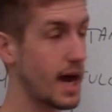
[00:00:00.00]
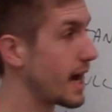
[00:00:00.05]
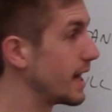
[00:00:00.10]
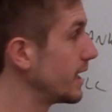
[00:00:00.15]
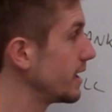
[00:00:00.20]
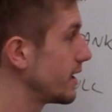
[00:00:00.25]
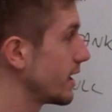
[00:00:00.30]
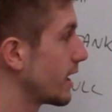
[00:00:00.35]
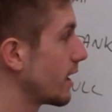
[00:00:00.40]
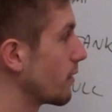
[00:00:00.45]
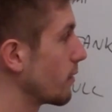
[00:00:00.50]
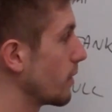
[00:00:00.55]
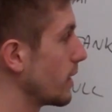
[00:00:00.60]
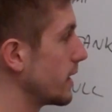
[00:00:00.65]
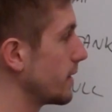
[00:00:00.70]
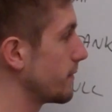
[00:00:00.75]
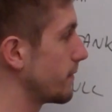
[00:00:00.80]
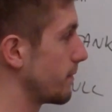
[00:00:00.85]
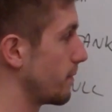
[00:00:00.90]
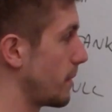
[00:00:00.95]
I need to get
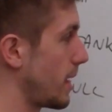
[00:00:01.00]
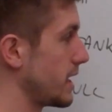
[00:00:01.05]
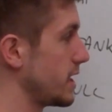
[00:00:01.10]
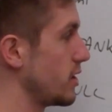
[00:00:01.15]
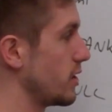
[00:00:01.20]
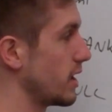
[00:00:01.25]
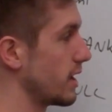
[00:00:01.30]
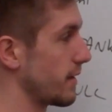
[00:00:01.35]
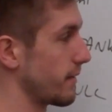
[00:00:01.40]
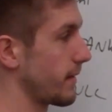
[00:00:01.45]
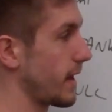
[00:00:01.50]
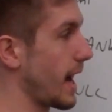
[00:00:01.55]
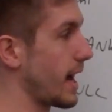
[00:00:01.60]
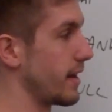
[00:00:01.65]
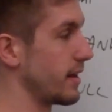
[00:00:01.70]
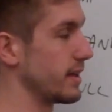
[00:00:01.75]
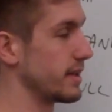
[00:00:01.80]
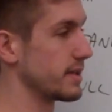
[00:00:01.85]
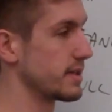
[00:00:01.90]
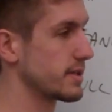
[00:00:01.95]
rid of my unit of
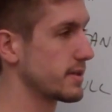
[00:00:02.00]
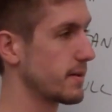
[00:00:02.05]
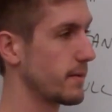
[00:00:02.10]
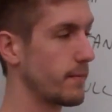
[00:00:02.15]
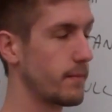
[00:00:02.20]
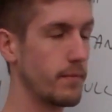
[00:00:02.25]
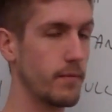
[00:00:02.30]
gallons.